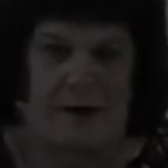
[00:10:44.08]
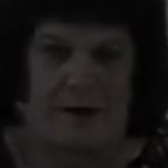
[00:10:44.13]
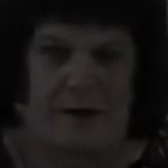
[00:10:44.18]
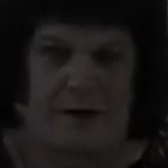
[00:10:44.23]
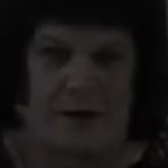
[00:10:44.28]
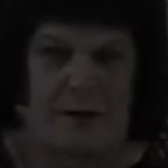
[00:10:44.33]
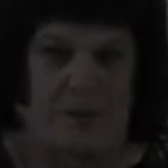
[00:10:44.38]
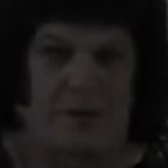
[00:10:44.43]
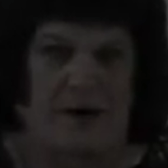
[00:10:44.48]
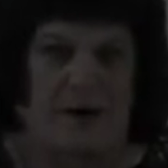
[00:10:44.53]

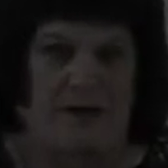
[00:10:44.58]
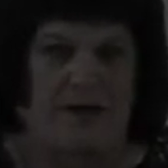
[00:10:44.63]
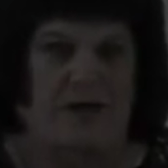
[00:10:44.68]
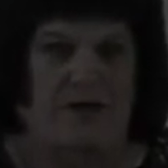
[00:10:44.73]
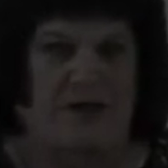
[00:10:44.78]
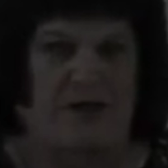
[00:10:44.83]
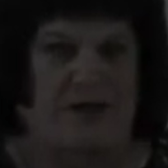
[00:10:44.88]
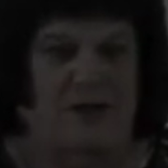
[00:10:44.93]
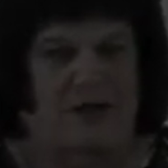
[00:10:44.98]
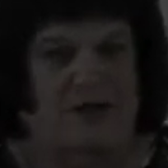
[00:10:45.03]
the belief
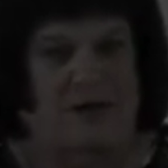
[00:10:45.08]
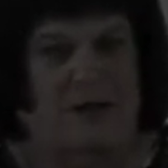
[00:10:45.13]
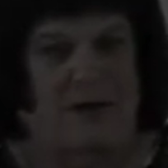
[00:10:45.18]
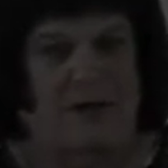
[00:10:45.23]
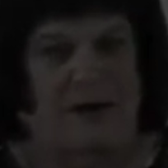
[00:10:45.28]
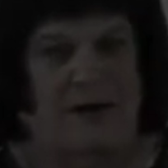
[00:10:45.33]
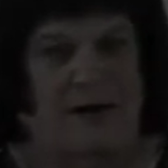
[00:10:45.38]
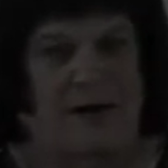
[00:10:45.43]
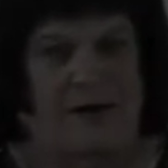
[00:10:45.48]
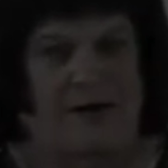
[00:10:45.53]
system,
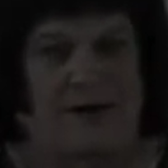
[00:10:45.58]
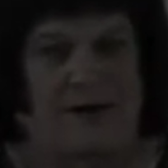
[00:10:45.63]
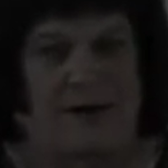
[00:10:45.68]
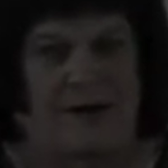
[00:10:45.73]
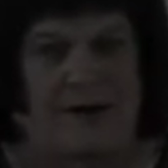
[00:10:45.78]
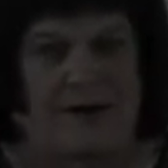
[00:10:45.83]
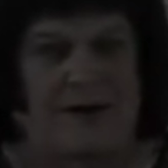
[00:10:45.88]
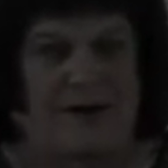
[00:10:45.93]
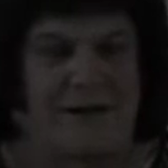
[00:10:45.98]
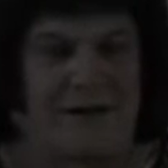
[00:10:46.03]
and I
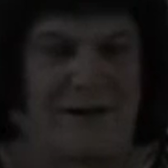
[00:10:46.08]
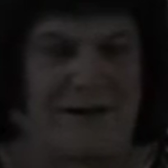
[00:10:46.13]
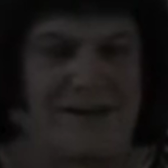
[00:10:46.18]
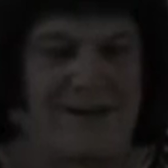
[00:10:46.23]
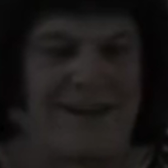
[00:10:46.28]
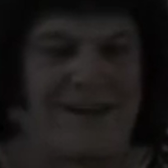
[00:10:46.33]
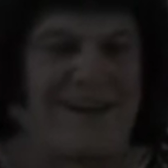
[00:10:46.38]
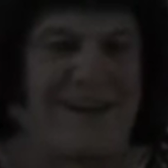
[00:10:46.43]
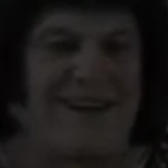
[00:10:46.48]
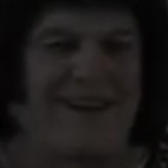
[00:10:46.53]
said,
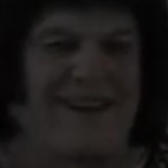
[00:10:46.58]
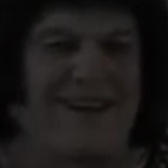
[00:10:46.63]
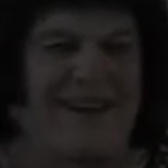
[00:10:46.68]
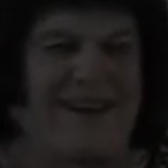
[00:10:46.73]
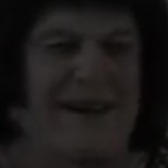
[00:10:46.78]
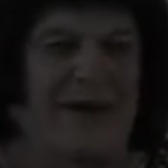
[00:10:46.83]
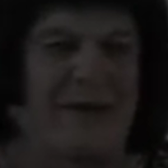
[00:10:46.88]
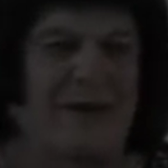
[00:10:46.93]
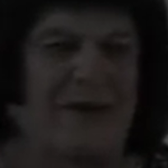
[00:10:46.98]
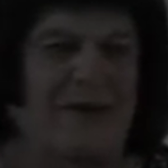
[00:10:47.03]

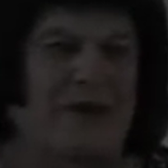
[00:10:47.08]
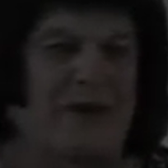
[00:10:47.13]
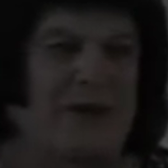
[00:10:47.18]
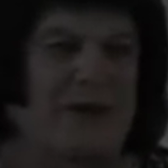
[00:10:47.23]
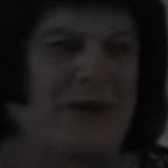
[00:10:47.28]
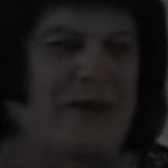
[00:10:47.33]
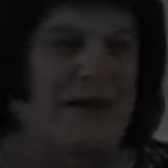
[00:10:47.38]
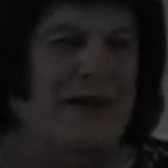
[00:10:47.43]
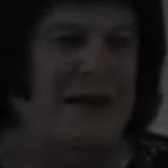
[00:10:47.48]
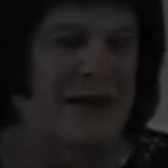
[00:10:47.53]
it was so
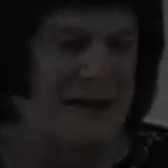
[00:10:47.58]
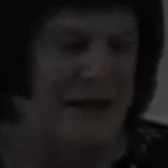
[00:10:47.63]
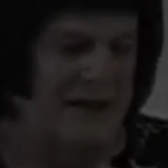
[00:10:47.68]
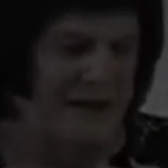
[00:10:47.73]
funny.